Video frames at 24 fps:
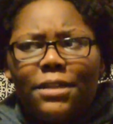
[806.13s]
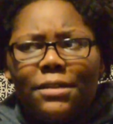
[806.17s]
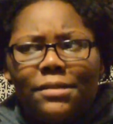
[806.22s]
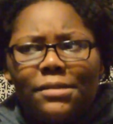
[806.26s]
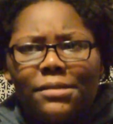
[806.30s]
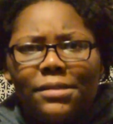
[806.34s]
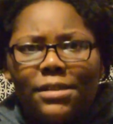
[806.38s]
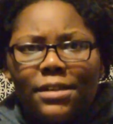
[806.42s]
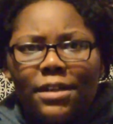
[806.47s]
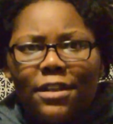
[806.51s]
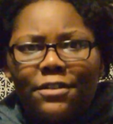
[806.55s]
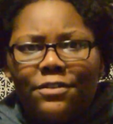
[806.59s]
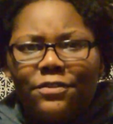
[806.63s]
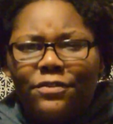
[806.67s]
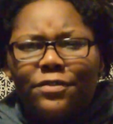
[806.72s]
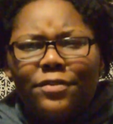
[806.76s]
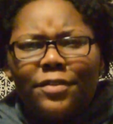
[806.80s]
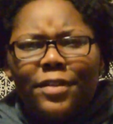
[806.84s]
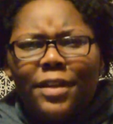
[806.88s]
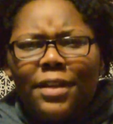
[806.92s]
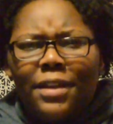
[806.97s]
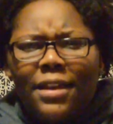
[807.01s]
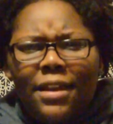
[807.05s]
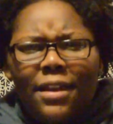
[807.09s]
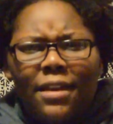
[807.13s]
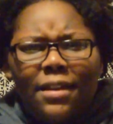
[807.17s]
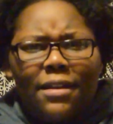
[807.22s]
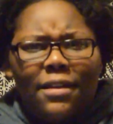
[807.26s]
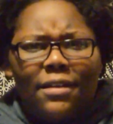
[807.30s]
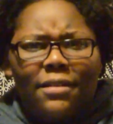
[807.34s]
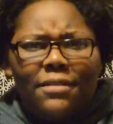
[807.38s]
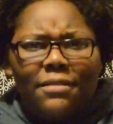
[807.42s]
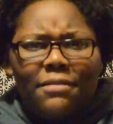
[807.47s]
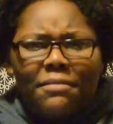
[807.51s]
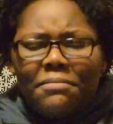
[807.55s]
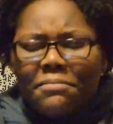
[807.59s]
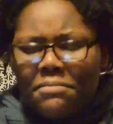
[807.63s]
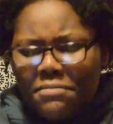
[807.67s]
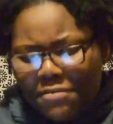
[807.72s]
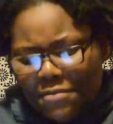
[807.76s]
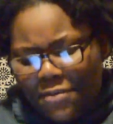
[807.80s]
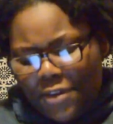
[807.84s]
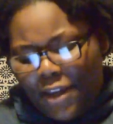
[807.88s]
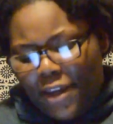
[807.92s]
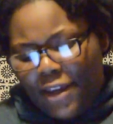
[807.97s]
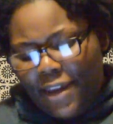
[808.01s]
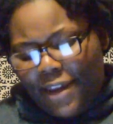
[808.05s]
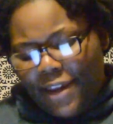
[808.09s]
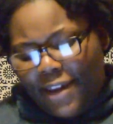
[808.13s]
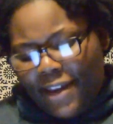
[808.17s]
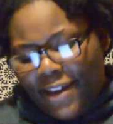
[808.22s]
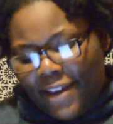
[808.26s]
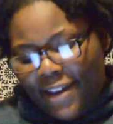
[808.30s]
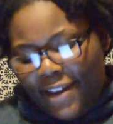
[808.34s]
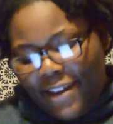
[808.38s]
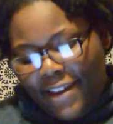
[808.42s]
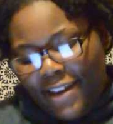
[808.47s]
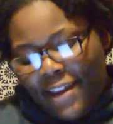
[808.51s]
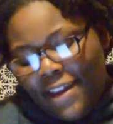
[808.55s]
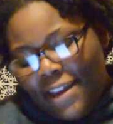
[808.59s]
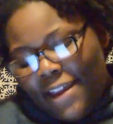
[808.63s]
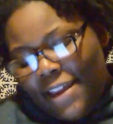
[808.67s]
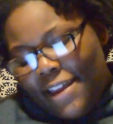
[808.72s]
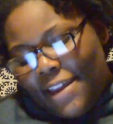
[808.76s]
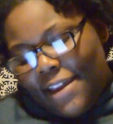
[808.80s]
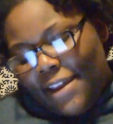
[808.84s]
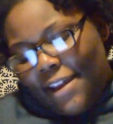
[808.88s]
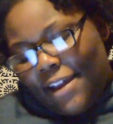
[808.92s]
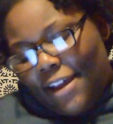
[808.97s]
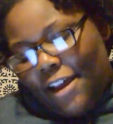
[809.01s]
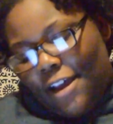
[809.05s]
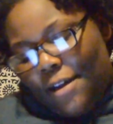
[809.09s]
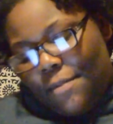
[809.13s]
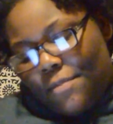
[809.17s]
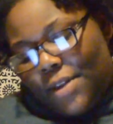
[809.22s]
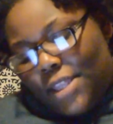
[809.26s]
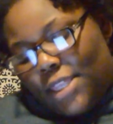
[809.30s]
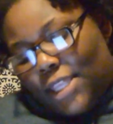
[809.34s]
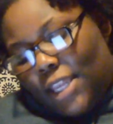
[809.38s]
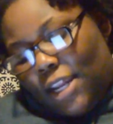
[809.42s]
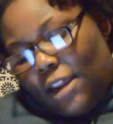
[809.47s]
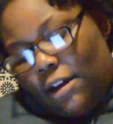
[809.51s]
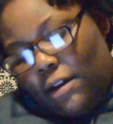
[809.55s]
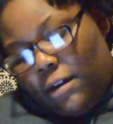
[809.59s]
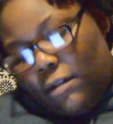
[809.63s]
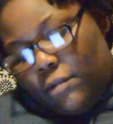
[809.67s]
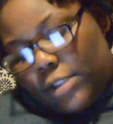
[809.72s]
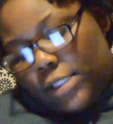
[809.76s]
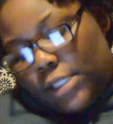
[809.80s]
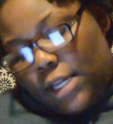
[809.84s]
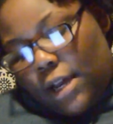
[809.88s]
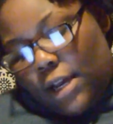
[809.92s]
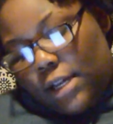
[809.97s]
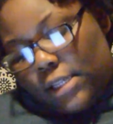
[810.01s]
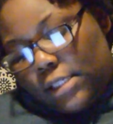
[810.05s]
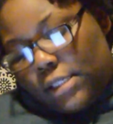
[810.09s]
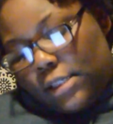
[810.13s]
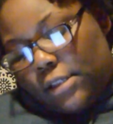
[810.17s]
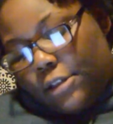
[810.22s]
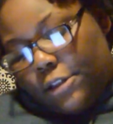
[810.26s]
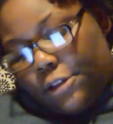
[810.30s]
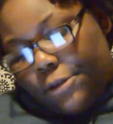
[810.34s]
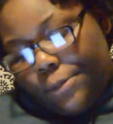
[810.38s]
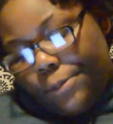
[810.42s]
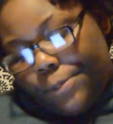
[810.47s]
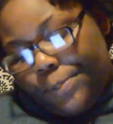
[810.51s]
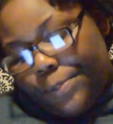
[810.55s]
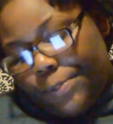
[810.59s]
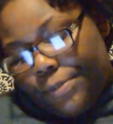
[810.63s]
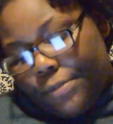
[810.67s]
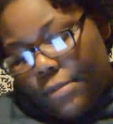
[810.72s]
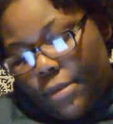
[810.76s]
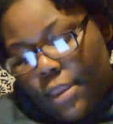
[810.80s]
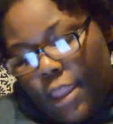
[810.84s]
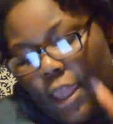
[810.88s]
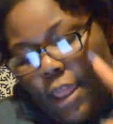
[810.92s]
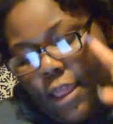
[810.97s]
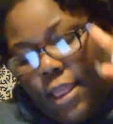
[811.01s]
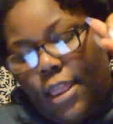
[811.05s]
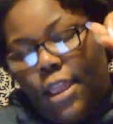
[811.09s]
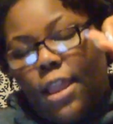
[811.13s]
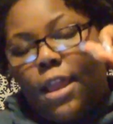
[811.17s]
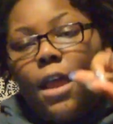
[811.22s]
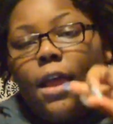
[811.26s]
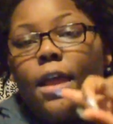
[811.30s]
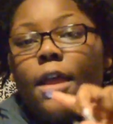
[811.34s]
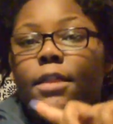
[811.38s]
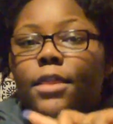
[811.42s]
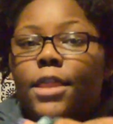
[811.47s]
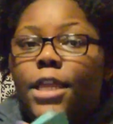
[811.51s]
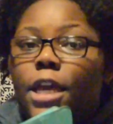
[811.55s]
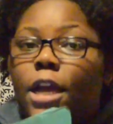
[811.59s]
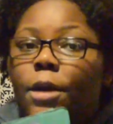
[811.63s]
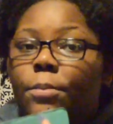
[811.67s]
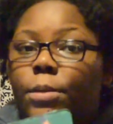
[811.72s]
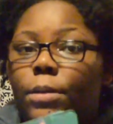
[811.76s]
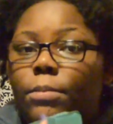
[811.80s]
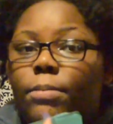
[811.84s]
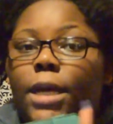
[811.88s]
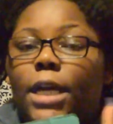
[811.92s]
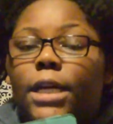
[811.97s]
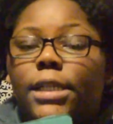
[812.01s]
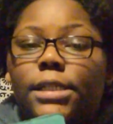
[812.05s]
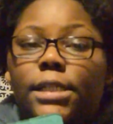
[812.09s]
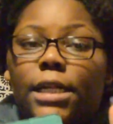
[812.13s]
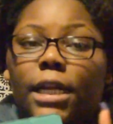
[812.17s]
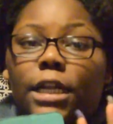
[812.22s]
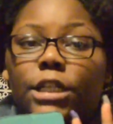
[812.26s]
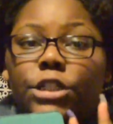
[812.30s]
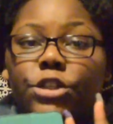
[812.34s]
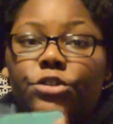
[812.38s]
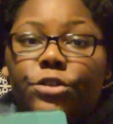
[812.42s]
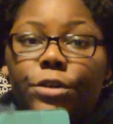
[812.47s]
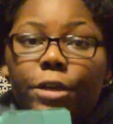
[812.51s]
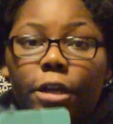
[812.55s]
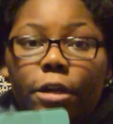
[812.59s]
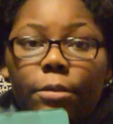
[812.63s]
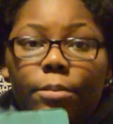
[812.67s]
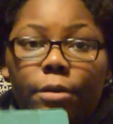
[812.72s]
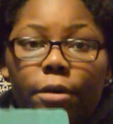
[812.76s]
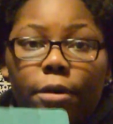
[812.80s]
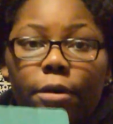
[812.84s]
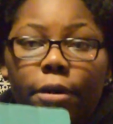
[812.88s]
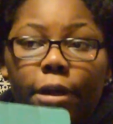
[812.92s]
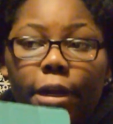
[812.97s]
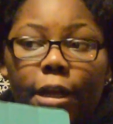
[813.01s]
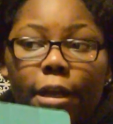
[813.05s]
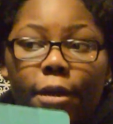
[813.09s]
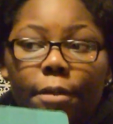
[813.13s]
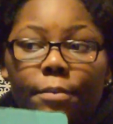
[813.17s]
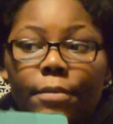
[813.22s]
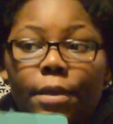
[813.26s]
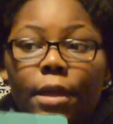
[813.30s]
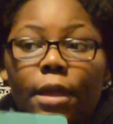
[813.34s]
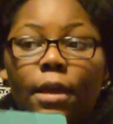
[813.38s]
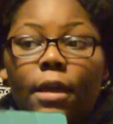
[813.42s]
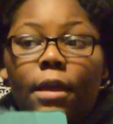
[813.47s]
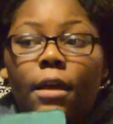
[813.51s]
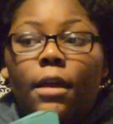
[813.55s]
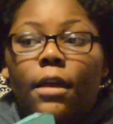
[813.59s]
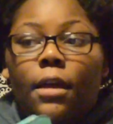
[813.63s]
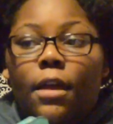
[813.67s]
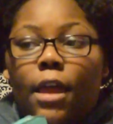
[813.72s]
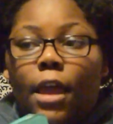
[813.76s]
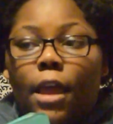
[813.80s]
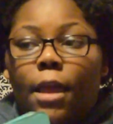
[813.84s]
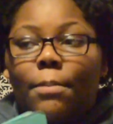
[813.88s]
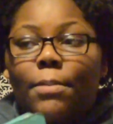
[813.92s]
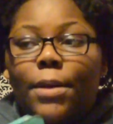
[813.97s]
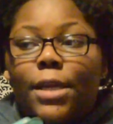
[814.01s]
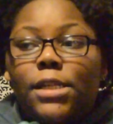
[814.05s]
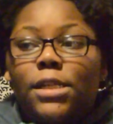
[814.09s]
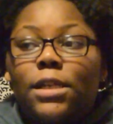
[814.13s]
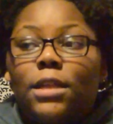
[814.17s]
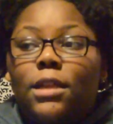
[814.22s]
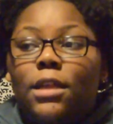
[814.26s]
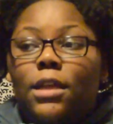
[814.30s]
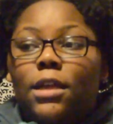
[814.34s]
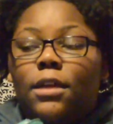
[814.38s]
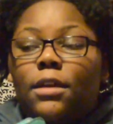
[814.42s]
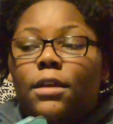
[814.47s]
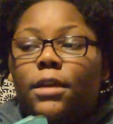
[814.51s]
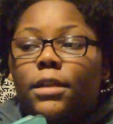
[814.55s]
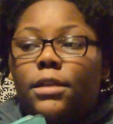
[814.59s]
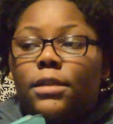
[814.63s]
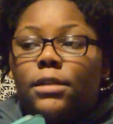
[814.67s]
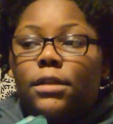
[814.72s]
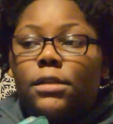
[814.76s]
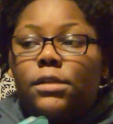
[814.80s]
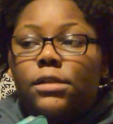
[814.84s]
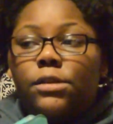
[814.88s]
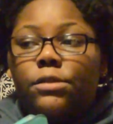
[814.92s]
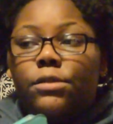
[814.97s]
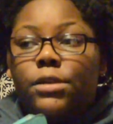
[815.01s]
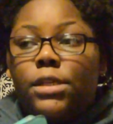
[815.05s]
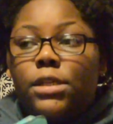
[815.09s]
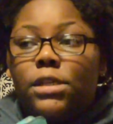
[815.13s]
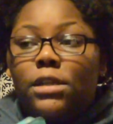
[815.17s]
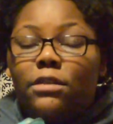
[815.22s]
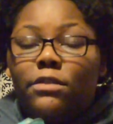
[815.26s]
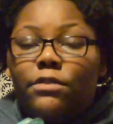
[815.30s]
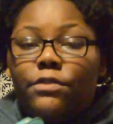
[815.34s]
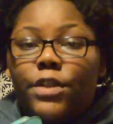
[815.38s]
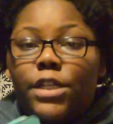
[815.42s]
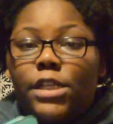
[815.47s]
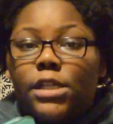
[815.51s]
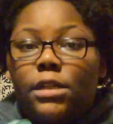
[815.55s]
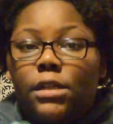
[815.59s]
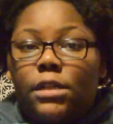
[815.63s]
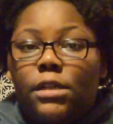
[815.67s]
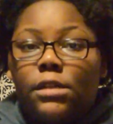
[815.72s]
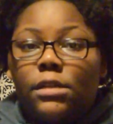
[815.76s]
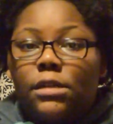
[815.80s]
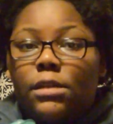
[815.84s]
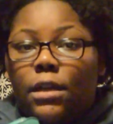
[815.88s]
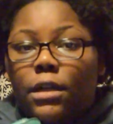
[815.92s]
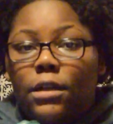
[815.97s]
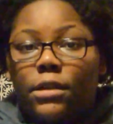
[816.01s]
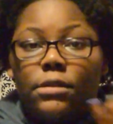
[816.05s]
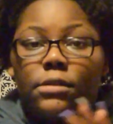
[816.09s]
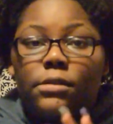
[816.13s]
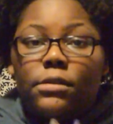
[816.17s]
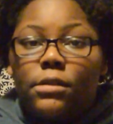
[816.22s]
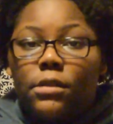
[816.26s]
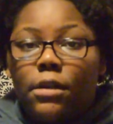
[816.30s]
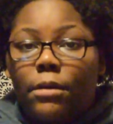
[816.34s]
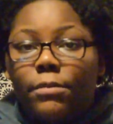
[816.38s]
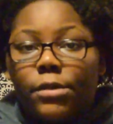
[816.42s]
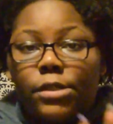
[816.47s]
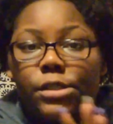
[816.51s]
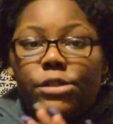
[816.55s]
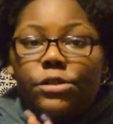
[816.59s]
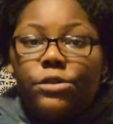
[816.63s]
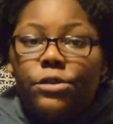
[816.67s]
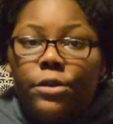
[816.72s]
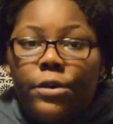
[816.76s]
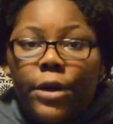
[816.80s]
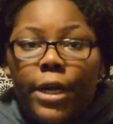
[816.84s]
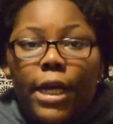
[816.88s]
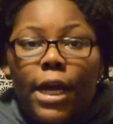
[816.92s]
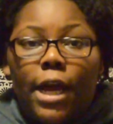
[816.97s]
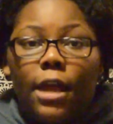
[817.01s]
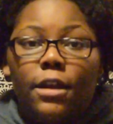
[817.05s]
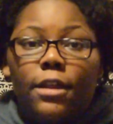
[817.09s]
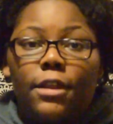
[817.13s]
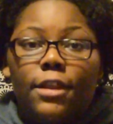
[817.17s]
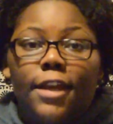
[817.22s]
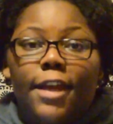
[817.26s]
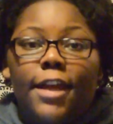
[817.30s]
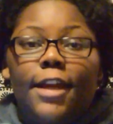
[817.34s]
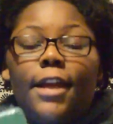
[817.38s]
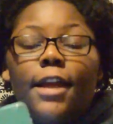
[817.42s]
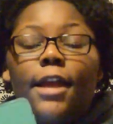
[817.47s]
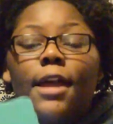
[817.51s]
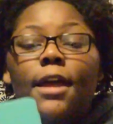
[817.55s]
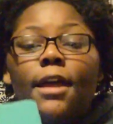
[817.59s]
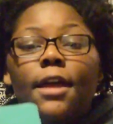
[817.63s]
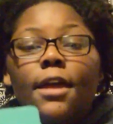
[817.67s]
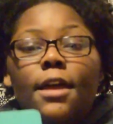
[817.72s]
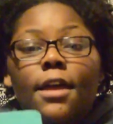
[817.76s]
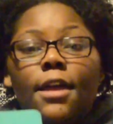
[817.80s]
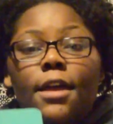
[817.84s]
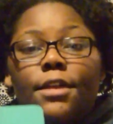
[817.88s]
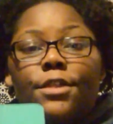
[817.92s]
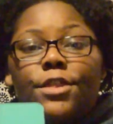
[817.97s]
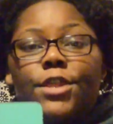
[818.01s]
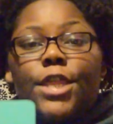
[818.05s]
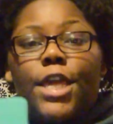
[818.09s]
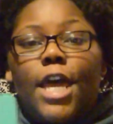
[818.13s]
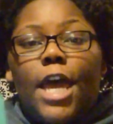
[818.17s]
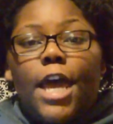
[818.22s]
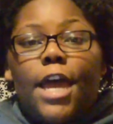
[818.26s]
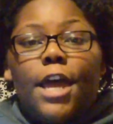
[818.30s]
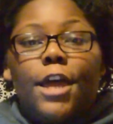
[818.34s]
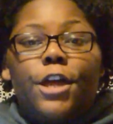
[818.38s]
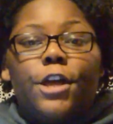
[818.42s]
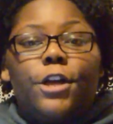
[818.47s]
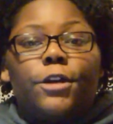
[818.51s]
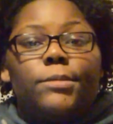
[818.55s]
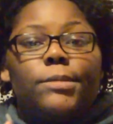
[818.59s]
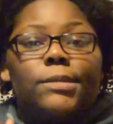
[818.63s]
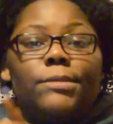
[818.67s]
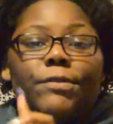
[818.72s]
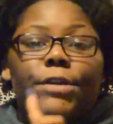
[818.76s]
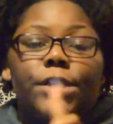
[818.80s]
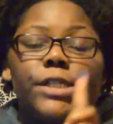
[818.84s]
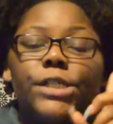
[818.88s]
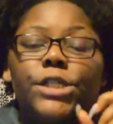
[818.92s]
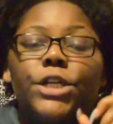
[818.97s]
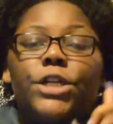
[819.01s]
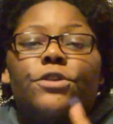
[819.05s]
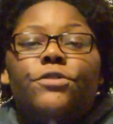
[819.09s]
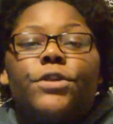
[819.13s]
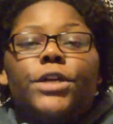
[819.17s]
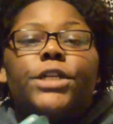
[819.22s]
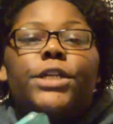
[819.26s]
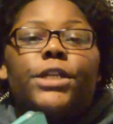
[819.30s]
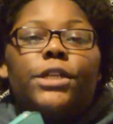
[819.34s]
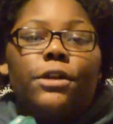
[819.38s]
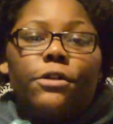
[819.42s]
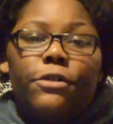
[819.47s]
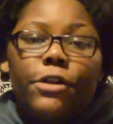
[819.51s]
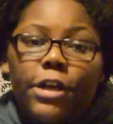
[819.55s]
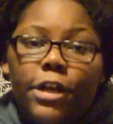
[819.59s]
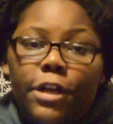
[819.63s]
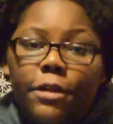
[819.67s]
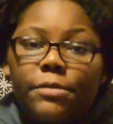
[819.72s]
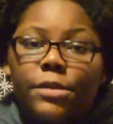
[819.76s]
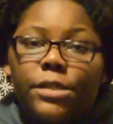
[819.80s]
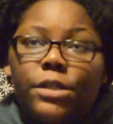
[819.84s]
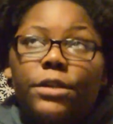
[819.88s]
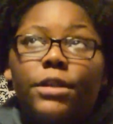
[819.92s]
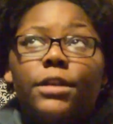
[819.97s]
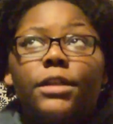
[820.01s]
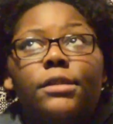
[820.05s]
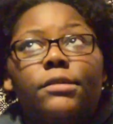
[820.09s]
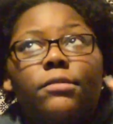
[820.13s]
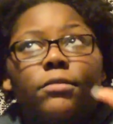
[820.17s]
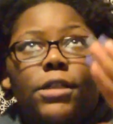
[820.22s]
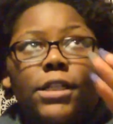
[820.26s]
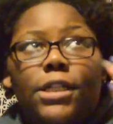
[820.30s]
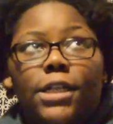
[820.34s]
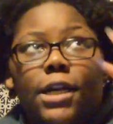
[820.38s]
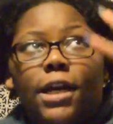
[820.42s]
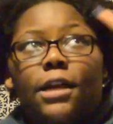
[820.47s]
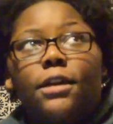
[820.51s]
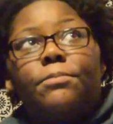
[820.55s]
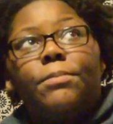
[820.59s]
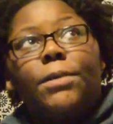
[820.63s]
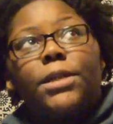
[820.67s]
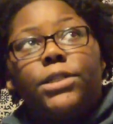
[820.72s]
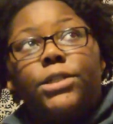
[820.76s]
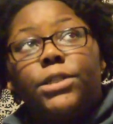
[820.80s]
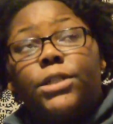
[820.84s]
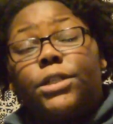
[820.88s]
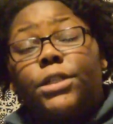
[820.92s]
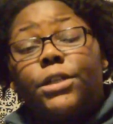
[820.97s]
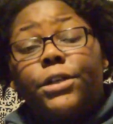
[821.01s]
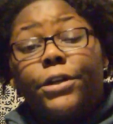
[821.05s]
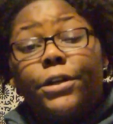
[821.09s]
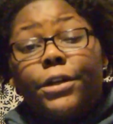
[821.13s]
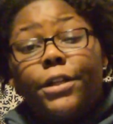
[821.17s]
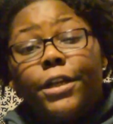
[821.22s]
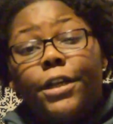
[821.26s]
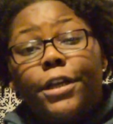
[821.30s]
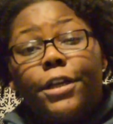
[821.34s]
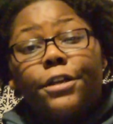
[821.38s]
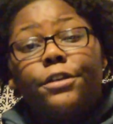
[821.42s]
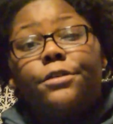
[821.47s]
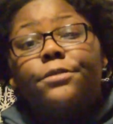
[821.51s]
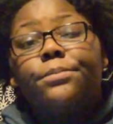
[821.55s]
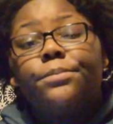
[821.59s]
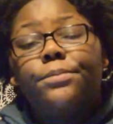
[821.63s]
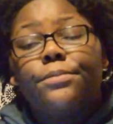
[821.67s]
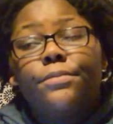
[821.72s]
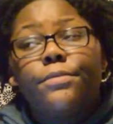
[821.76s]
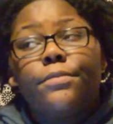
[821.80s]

stuff. Yeah. And then I was also in the Upward Bound / TRIO program, and basically it's a student services, like almost tutoring kind of thing that helps first generation low income students, which I kind of mentioned earlier.